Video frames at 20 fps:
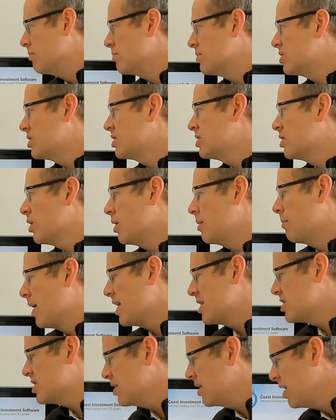So
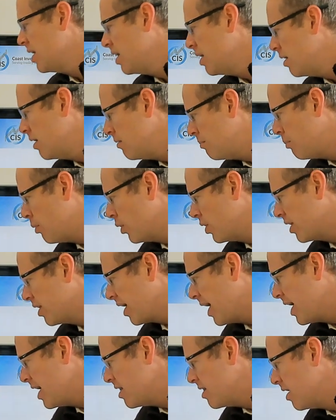imagine point
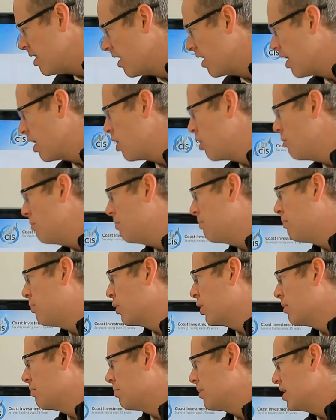A the low,
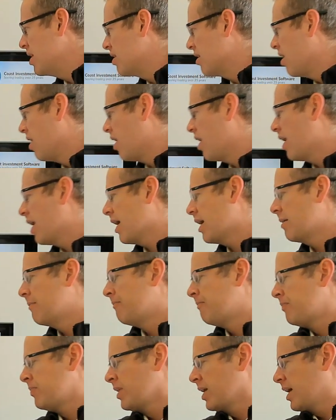point B the high.
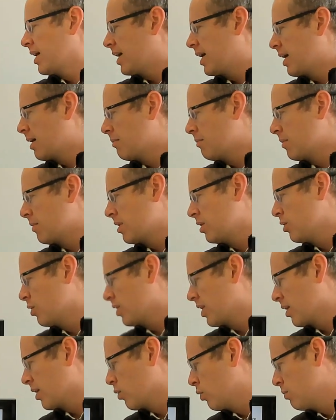You
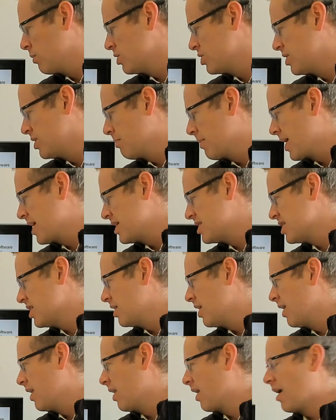can almost imagine a
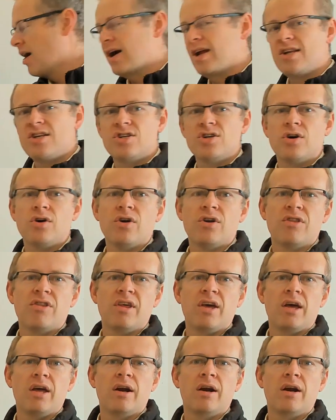line chart there.